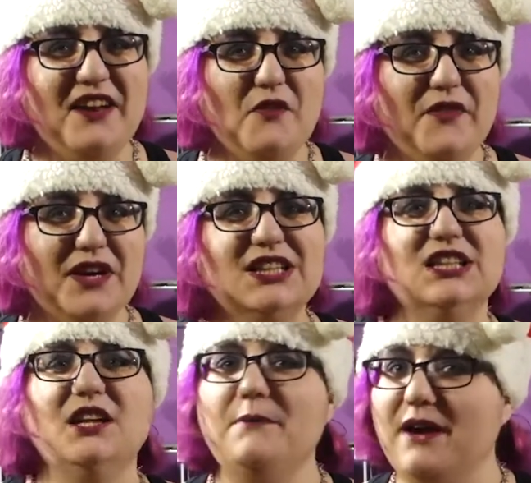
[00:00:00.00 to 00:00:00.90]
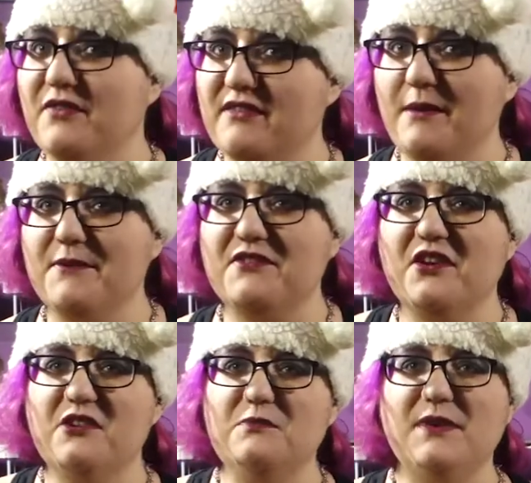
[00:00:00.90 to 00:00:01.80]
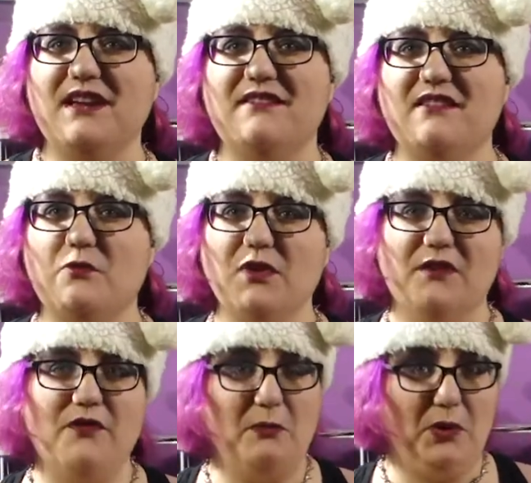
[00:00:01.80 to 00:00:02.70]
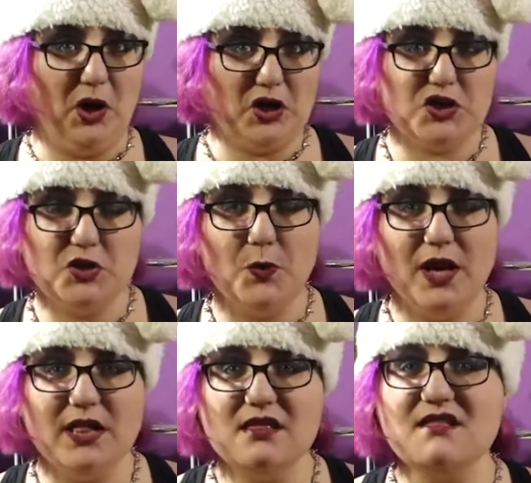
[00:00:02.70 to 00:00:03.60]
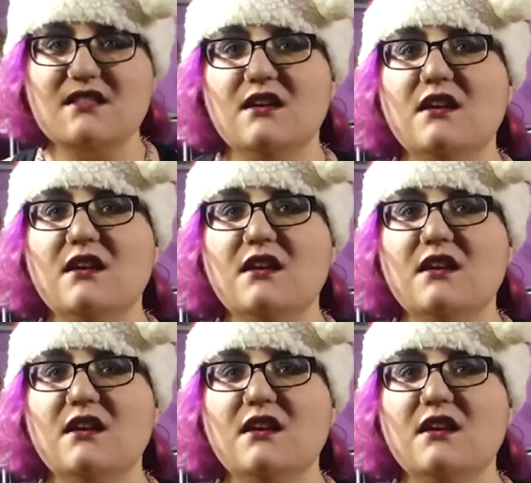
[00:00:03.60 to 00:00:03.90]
know very little about this episode because it's one of the purged ones,